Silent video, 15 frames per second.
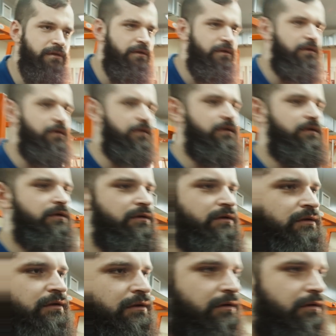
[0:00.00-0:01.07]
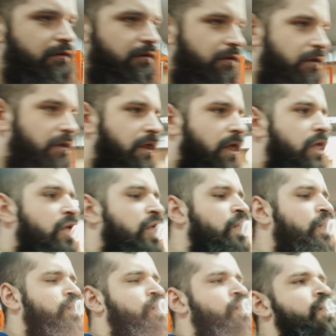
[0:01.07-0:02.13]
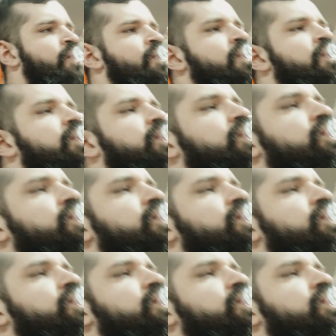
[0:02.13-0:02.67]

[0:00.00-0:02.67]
even if you're an athlete and you think you need all those carbohydrates,